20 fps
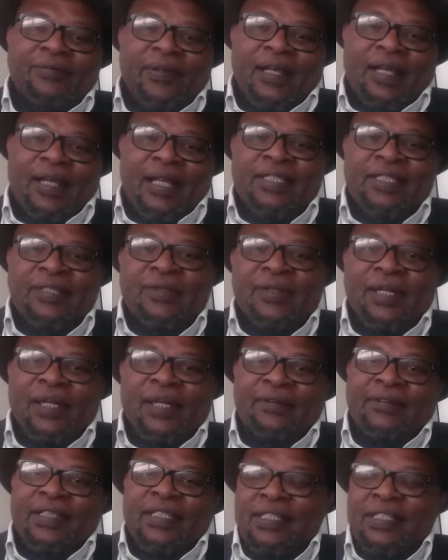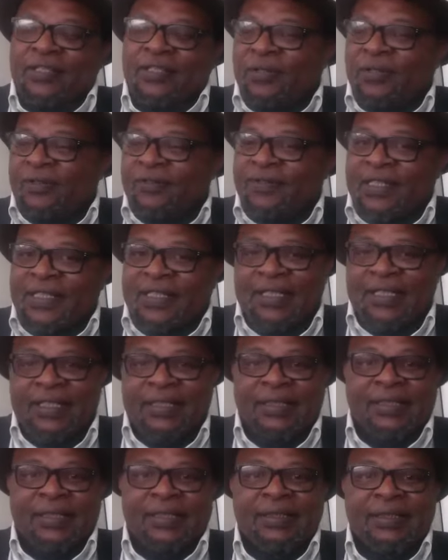for us to have this
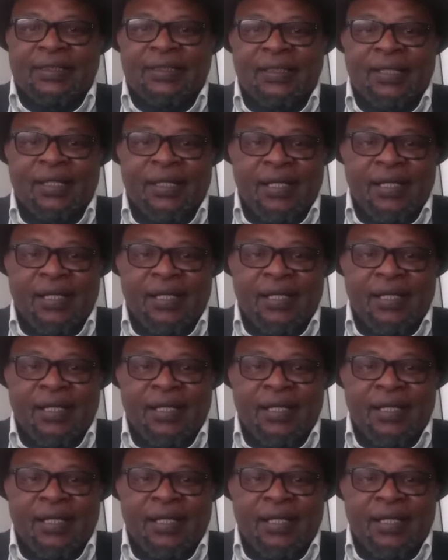conversation.